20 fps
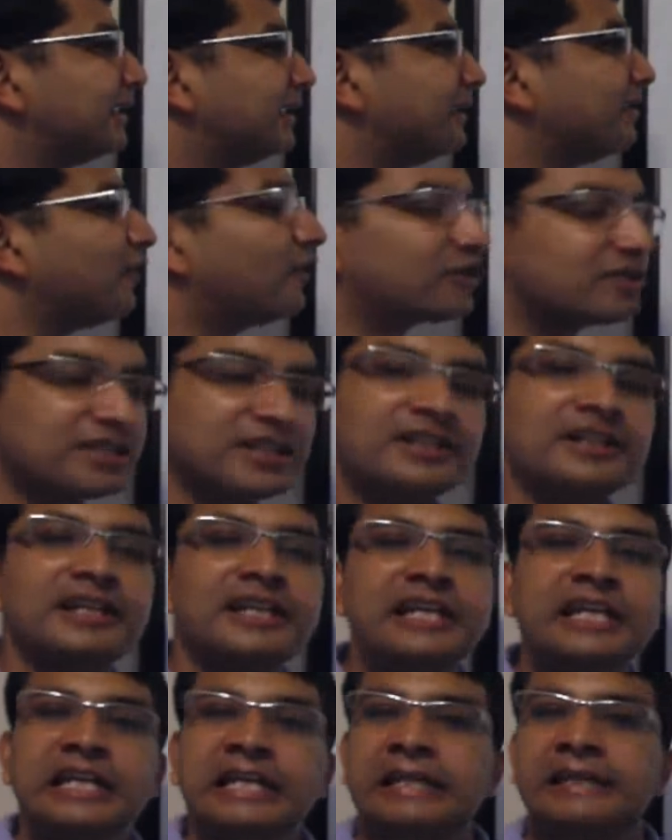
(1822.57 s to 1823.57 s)
in your city,
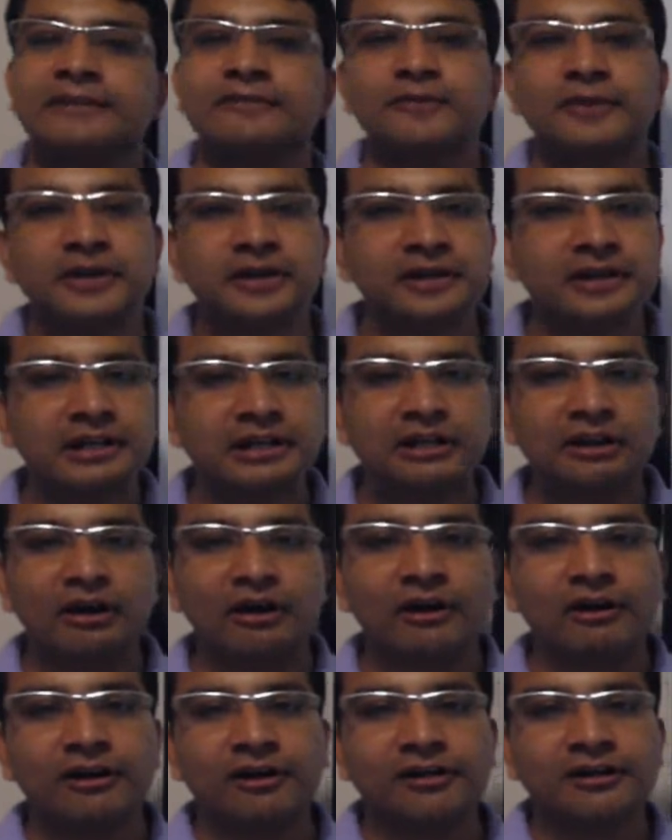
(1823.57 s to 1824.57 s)
in the world,
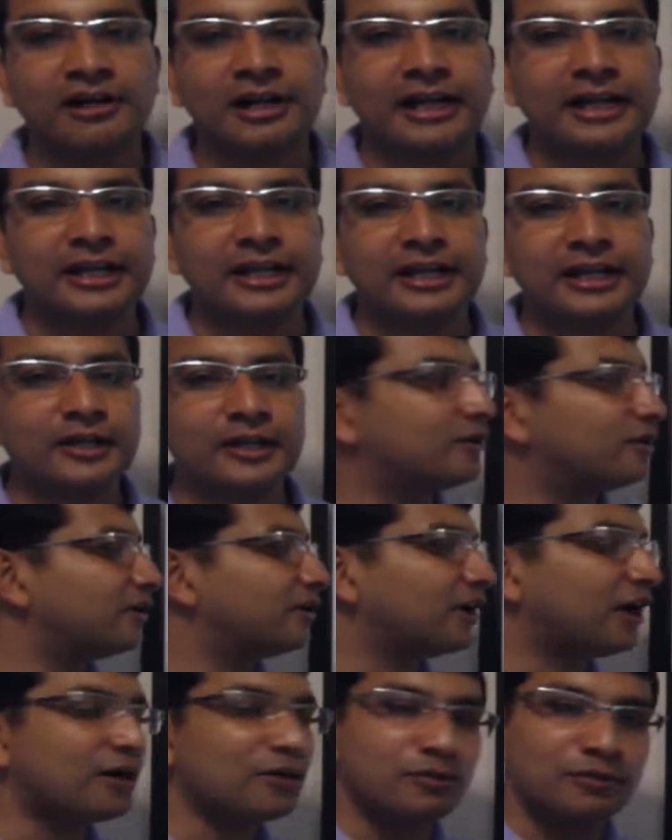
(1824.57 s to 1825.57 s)
or like, you know,
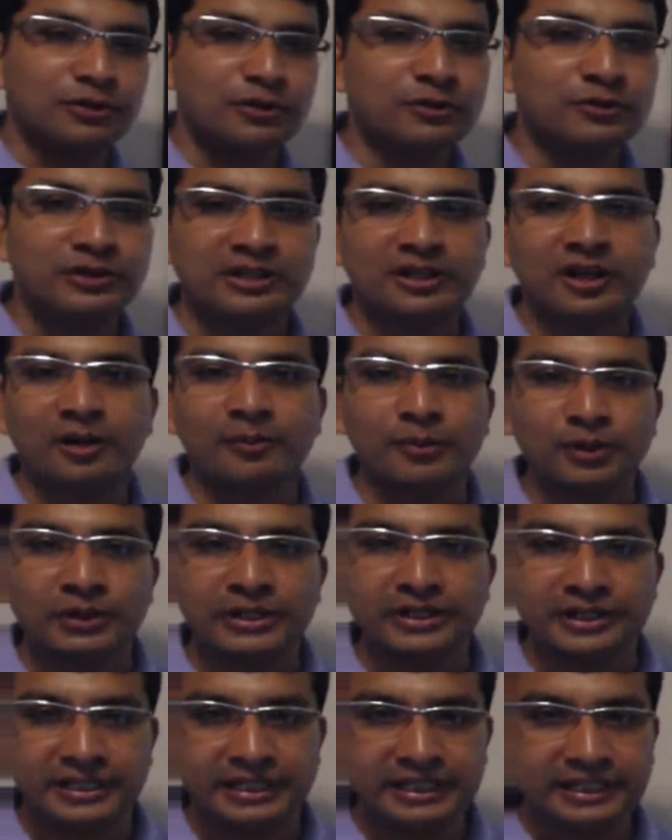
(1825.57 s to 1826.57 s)
around you in
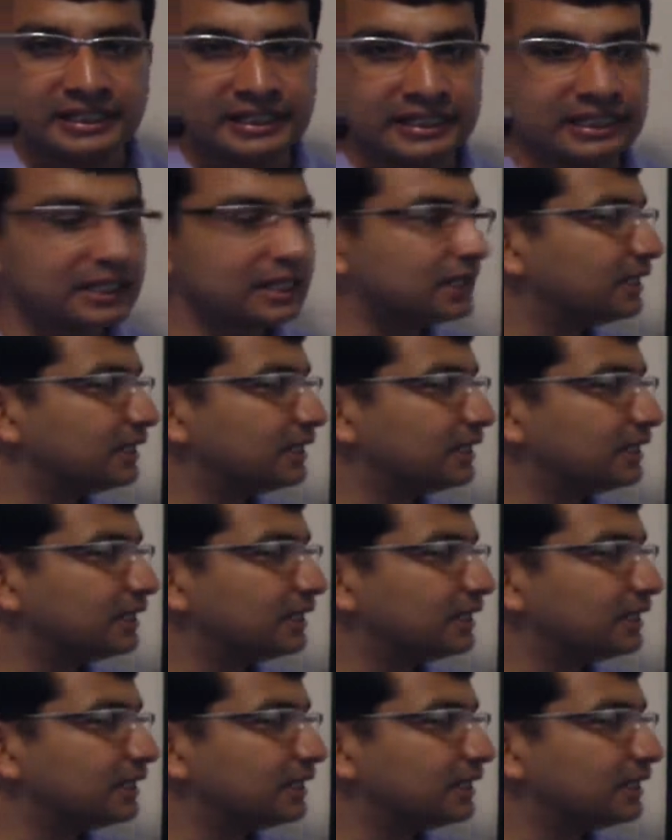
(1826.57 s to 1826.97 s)
community.